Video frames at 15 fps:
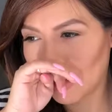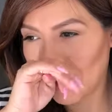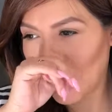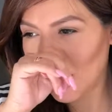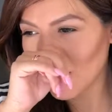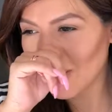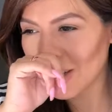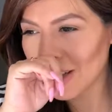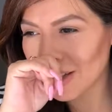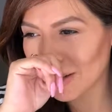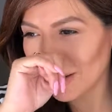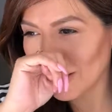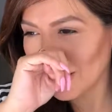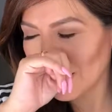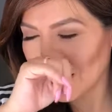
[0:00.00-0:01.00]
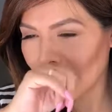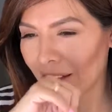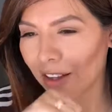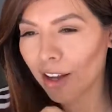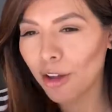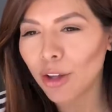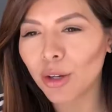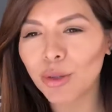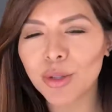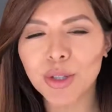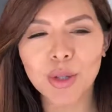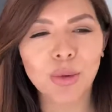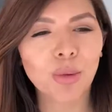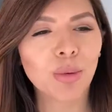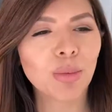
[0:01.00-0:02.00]
I thought it was
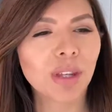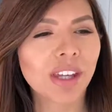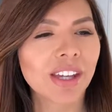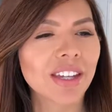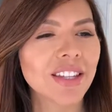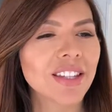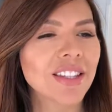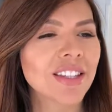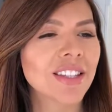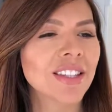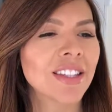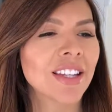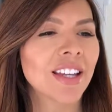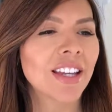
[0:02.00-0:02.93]
cool because